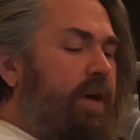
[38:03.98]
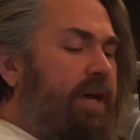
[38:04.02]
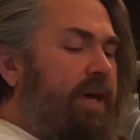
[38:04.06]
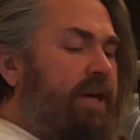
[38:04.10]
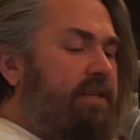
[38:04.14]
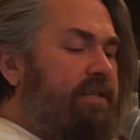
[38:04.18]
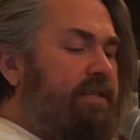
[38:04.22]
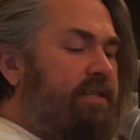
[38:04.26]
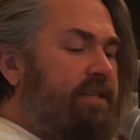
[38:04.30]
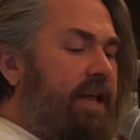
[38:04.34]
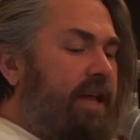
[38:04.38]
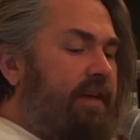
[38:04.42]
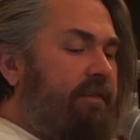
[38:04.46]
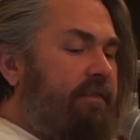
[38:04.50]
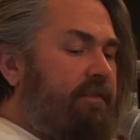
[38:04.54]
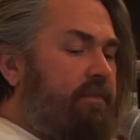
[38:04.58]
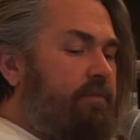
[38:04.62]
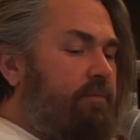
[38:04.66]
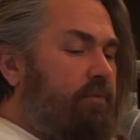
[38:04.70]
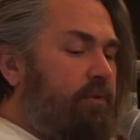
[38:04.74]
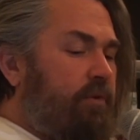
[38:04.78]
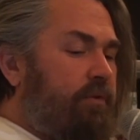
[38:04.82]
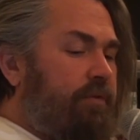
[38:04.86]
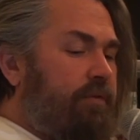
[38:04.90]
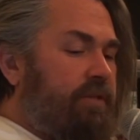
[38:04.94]
this way, a safe
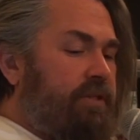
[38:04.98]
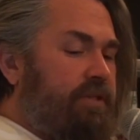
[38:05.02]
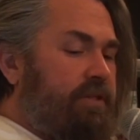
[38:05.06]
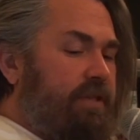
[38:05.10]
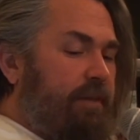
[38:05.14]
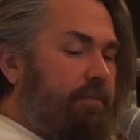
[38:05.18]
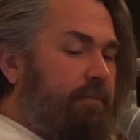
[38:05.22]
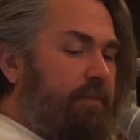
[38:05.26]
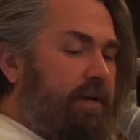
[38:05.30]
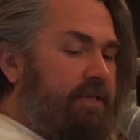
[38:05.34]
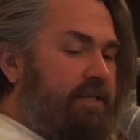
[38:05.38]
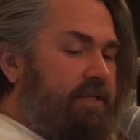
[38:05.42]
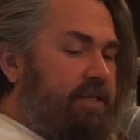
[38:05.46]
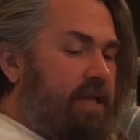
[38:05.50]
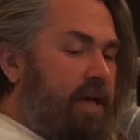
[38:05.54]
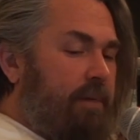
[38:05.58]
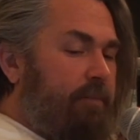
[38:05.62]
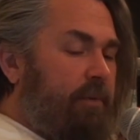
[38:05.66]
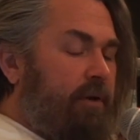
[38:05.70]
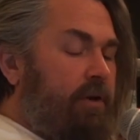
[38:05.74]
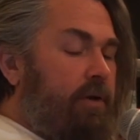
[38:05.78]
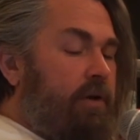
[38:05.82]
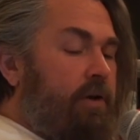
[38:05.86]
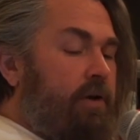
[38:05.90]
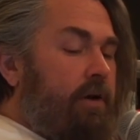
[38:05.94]
and proven
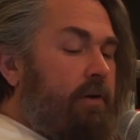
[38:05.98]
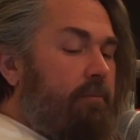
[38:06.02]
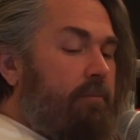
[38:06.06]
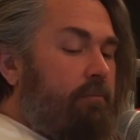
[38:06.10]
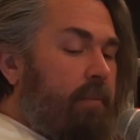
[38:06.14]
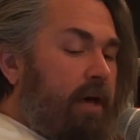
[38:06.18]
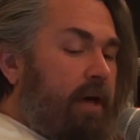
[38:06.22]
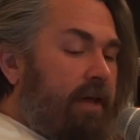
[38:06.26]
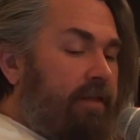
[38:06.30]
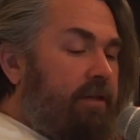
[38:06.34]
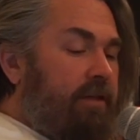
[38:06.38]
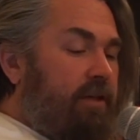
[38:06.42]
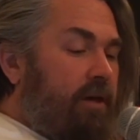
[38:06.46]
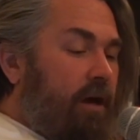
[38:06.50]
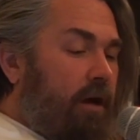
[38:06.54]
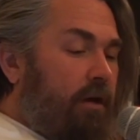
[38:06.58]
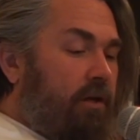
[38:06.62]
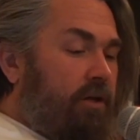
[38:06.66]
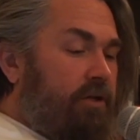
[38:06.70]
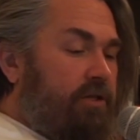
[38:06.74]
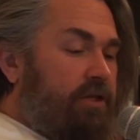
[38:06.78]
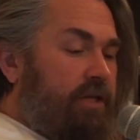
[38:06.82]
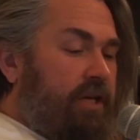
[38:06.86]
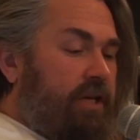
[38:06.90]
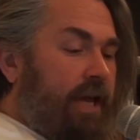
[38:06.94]
step-by-step
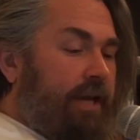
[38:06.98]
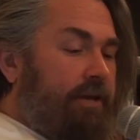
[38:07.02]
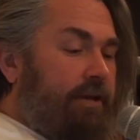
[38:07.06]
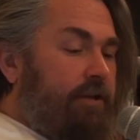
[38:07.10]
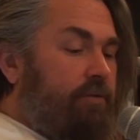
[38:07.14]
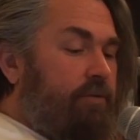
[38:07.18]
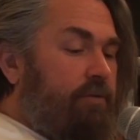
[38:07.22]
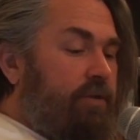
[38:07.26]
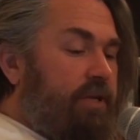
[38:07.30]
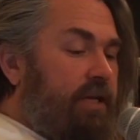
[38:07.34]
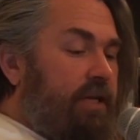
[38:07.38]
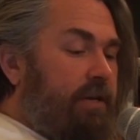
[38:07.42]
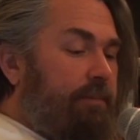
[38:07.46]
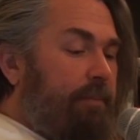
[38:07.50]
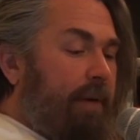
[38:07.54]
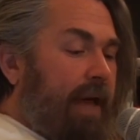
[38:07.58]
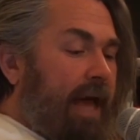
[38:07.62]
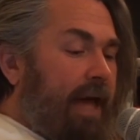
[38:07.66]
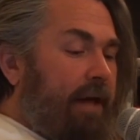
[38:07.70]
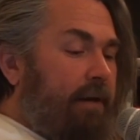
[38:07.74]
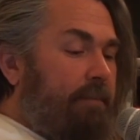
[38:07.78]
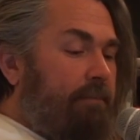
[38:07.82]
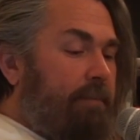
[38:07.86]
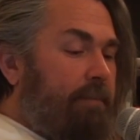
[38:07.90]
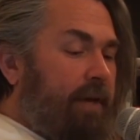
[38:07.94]
methodology and unique
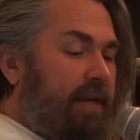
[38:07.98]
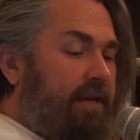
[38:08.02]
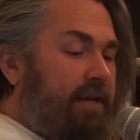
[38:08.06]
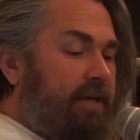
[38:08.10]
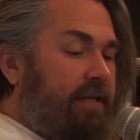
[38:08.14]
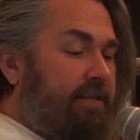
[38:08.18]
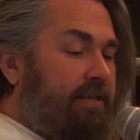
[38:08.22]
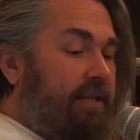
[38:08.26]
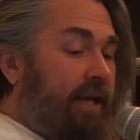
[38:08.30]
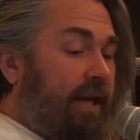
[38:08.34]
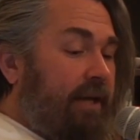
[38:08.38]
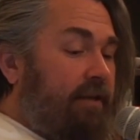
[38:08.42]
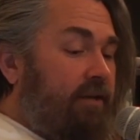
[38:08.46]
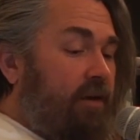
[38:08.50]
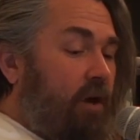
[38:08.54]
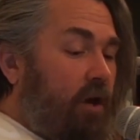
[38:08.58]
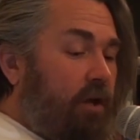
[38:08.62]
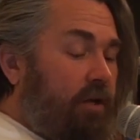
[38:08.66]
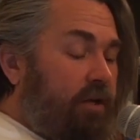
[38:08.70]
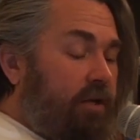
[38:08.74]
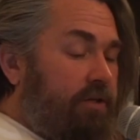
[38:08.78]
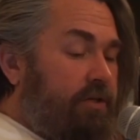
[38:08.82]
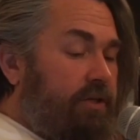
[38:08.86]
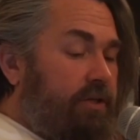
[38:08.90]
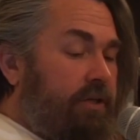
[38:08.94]
patent-pending
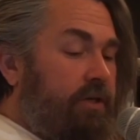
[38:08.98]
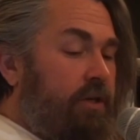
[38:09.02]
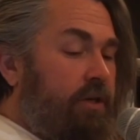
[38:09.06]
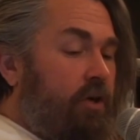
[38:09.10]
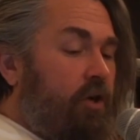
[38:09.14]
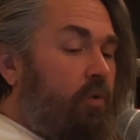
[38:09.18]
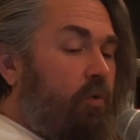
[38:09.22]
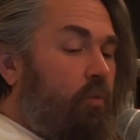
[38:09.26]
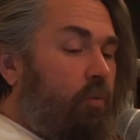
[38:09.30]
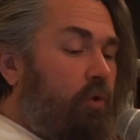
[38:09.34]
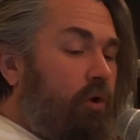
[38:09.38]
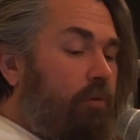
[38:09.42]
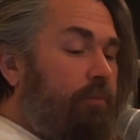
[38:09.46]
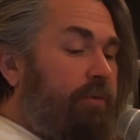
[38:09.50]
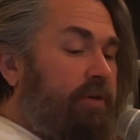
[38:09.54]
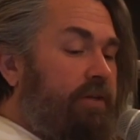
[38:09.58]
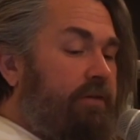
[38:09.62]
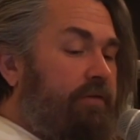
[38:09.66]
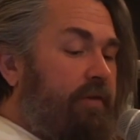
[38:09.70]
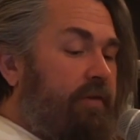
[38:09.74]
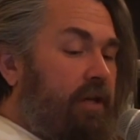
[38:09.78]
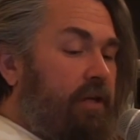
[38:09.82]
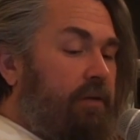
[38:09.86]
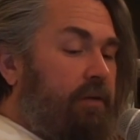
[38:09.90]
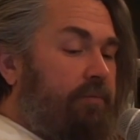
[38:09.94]
technology will
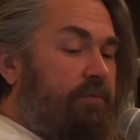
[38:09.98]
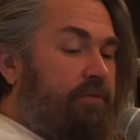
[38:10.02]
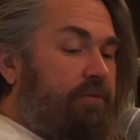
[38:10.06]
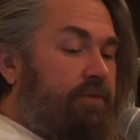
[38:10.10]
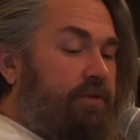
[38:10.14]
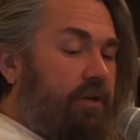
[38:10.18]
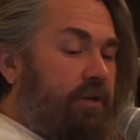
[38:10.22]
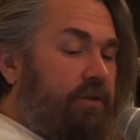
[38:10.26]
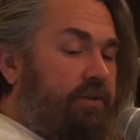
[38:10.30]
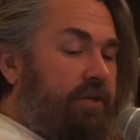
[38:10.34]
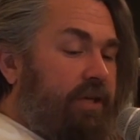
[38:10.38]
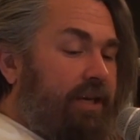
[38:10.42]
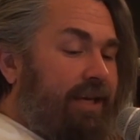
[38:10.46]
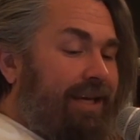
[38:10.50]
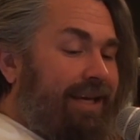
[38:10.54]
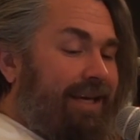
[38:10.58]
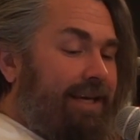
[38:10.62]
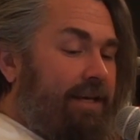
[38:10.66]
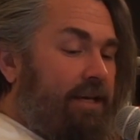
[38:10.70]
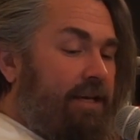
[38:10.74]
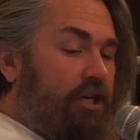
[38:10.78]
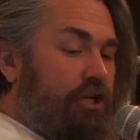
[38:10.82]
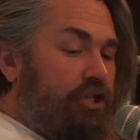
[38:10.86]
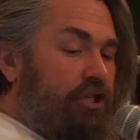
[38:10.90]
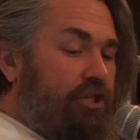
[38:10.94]
be developed, resulting
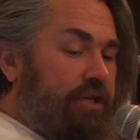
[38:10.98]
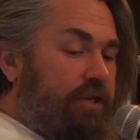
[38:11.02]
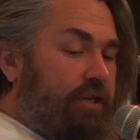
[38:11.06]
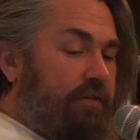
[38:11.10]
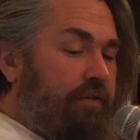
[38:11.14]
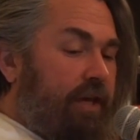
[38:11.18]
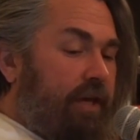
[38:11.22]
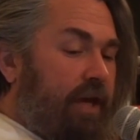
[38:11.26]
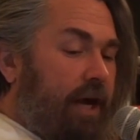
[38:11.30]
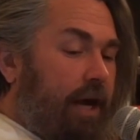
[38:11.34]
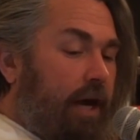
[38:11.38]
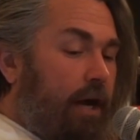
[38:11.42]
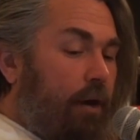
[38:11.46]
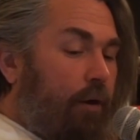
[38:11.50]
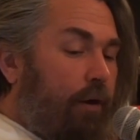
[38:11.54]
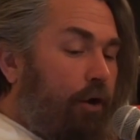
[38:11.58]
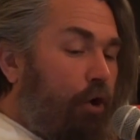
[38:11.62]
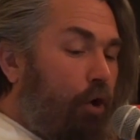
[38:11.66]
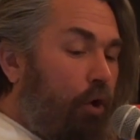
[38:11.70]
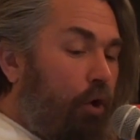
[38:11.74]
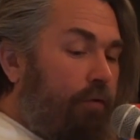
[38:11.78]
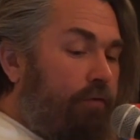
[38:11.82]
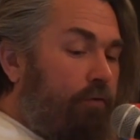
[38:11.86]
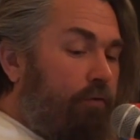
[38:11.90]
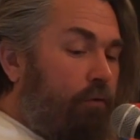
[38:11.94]
in achieving
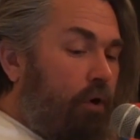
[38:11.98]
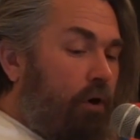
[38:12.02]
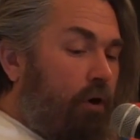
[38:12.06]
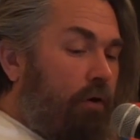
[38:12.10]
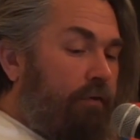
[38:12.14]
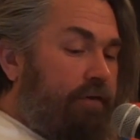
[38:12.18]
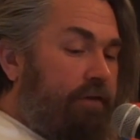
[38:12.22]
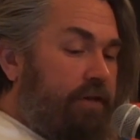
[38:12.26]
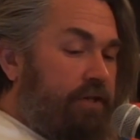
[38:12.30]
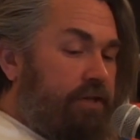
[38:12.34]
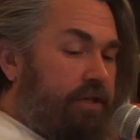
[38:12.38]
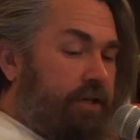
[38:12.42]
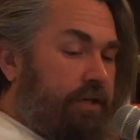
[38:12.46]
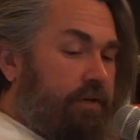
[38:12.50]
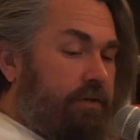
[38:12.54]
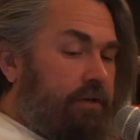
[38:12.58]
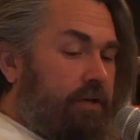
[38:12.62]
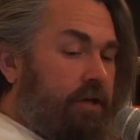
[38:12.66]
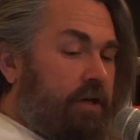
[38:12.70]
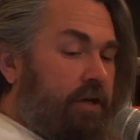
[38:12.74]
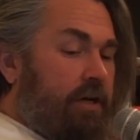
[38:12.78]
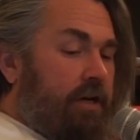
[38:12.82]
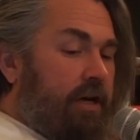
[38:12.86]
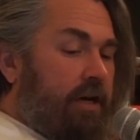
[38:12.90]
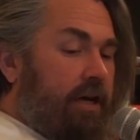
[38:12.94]
our overall vision,